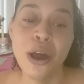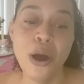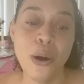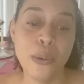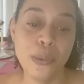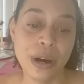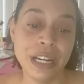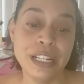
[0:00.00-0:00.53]

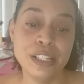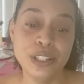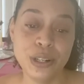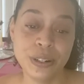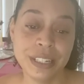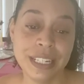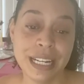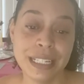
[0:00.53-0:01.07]
What is your
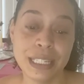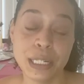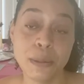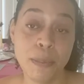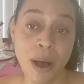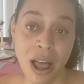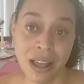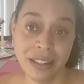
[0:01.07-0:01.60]
guest
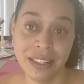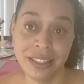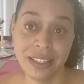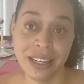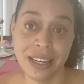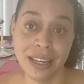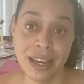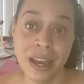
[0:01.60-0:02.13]

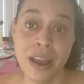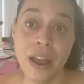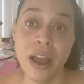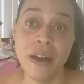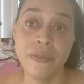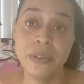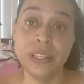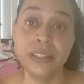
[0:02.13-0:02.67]
policy?
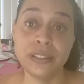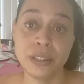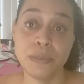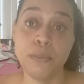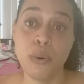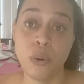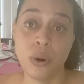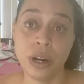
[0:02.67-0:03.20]
This is
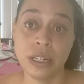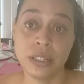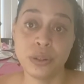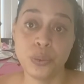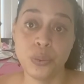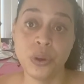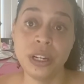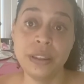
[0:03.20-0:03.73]
important.
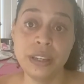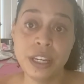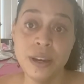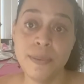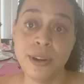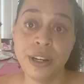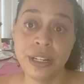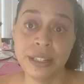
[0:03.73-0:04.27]
One of the
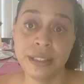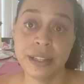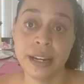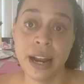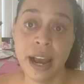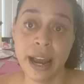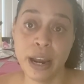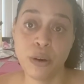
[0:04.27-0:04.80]
communities that
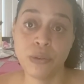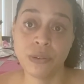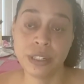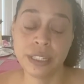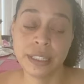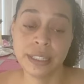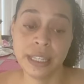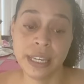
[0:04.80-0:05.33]
I
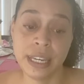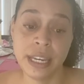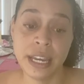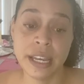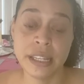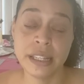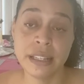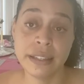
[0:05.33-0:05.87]
oversee
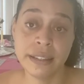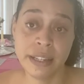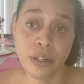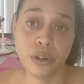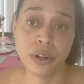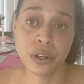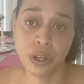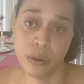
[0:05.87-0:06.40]
is a
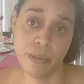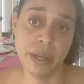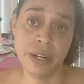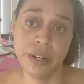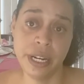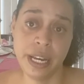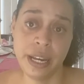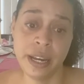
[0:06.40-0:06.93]
senior
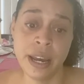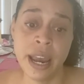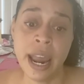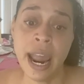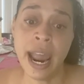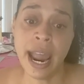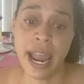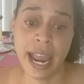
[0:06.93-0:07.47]
community.
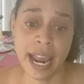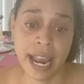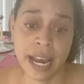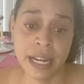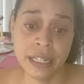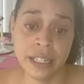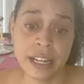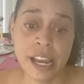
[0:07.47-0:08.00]

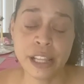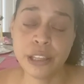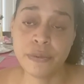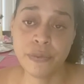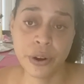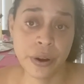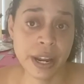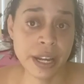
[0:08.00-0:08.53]
And it's
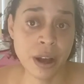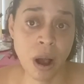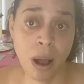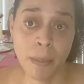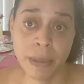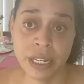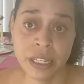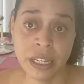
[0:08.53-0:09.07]
very
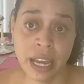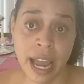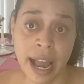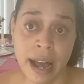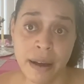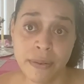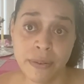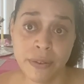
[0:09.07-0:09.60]
common to
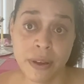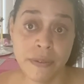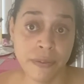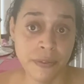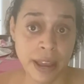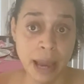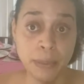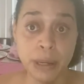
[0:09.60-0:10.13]
have
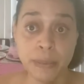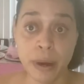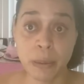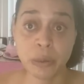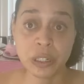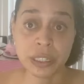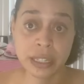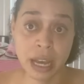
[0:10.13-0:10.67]
family
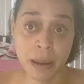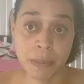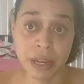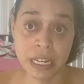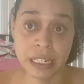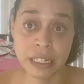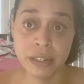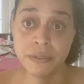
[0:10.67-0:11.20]
members come
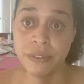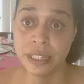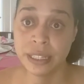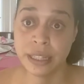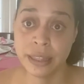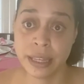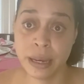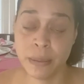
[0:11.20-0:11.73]
in to
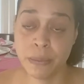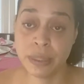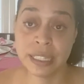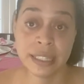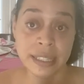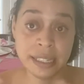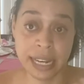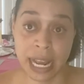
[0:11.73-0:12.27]
visit them,
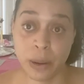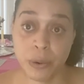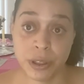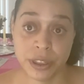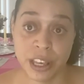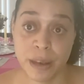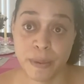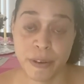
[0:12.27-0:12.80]
stay
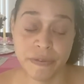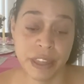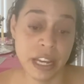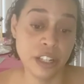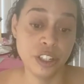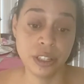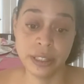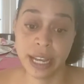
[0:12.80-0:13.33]
with them if they
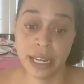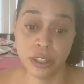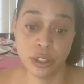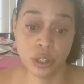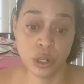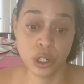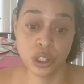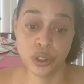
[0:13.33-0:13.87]
just had
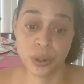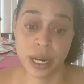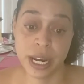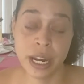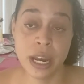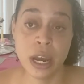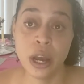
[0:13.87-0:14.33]
surgery,